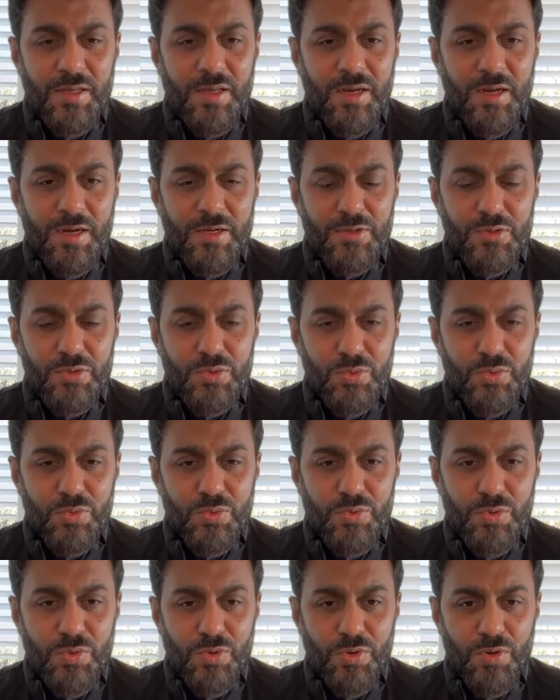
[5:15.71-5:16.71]
to
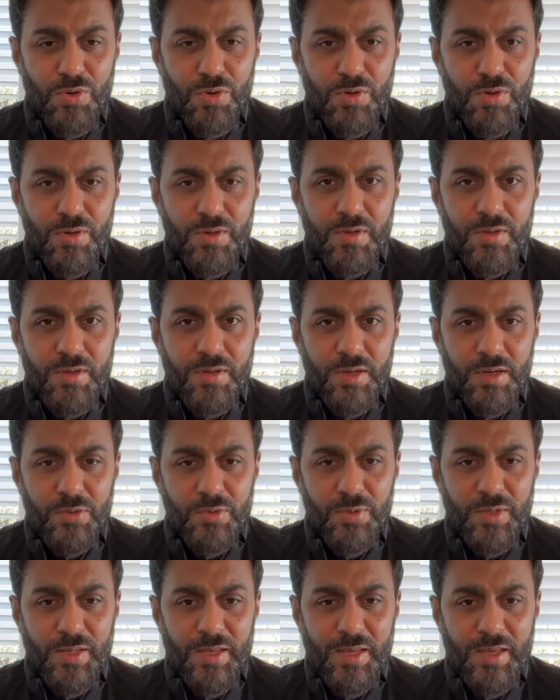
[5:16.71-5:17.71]

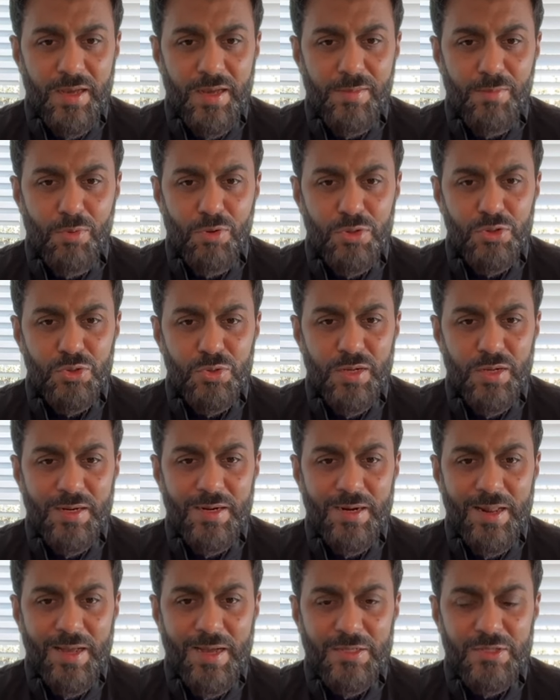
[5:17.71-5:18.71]
the AI module,
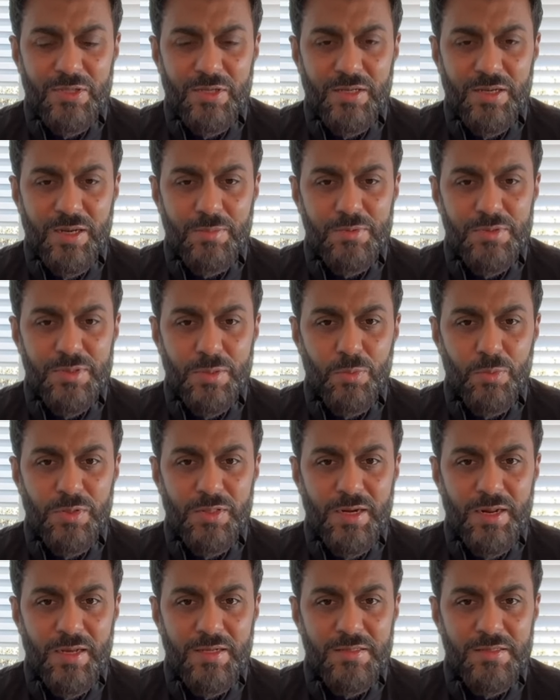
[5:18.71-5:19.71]
and it actually comes up
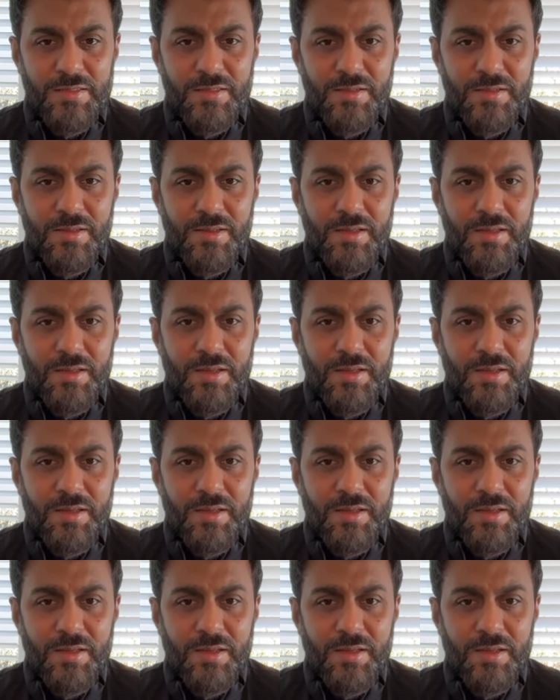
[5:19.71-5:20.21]
with an answer.